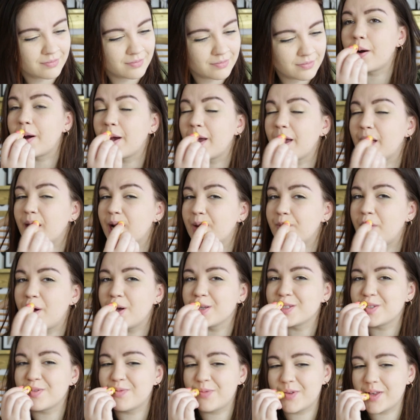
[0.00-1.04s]
Alright, and I'm
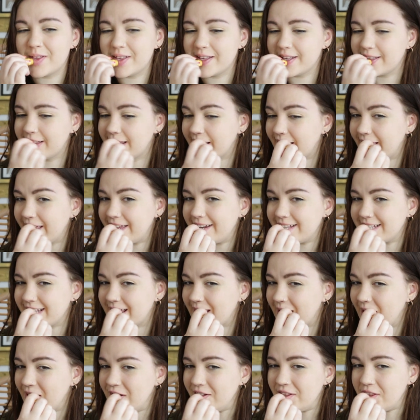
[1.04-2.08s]
also feeling like it is a
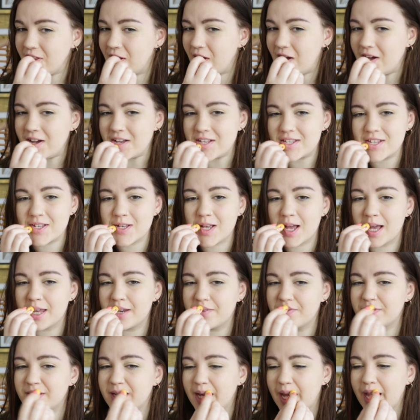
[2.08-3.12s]
gloss kind
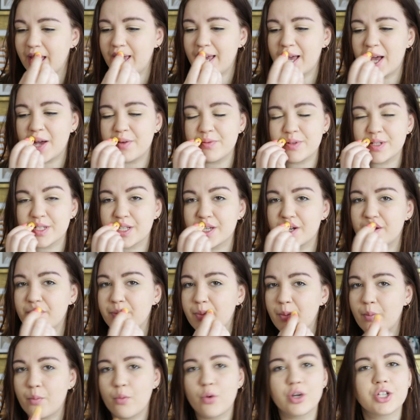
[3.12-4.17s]
of day. I'm just gonna
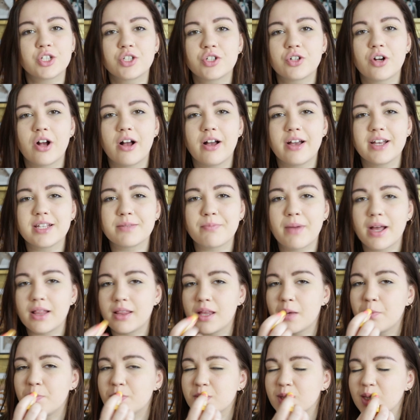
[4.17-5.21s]
moisturize my
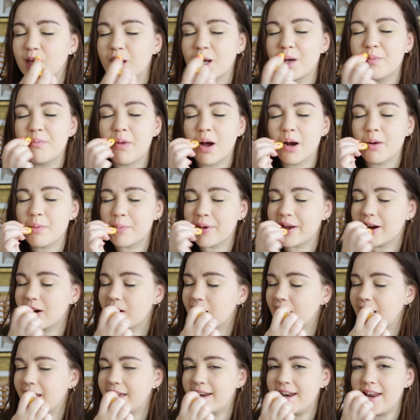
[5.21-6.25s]
lips like a
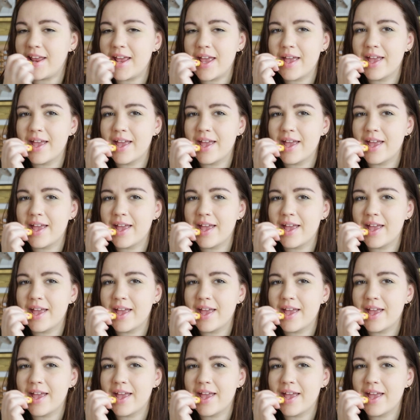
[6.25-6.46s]
barbarian.